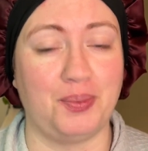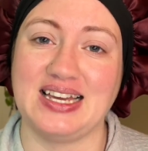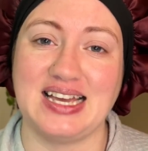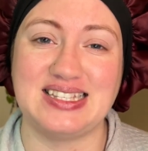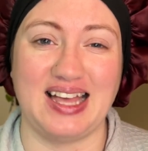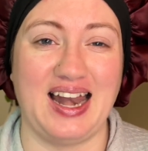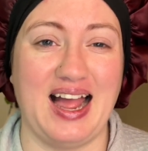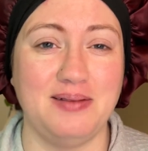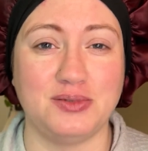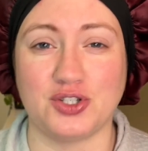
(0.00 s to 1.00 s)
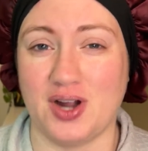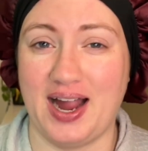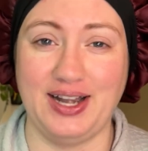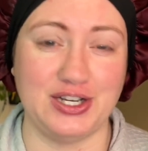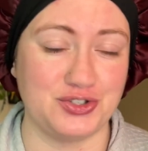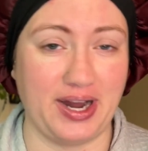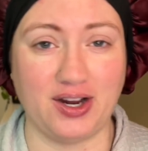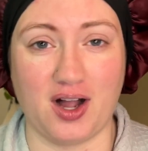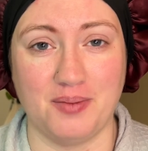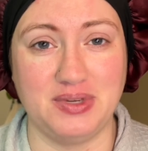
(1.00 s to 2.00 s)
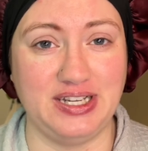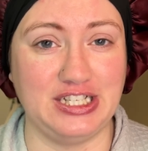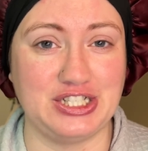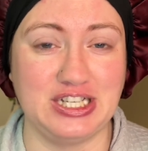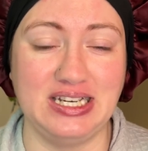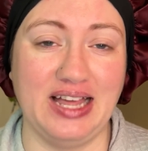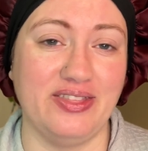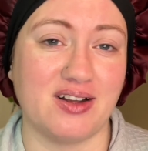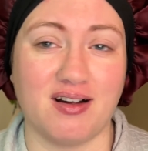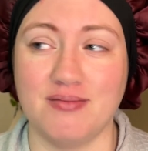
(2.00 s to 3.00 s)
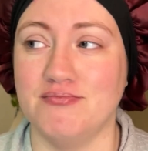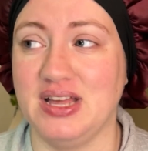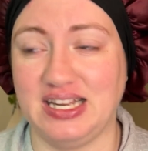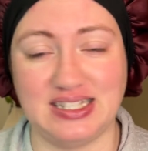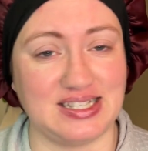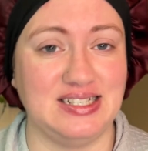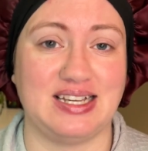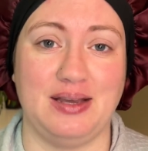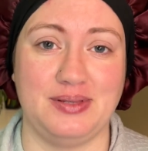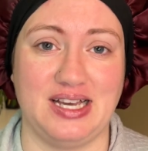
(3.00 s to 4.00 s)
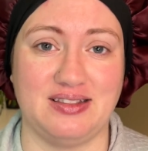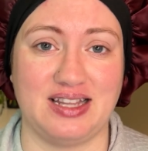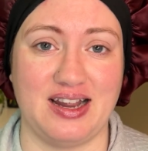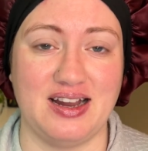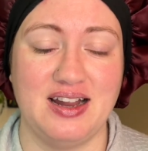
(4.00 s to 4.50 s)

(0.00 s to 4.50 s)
Like I said, I'm dry to dry combination, and there are many skin types out there.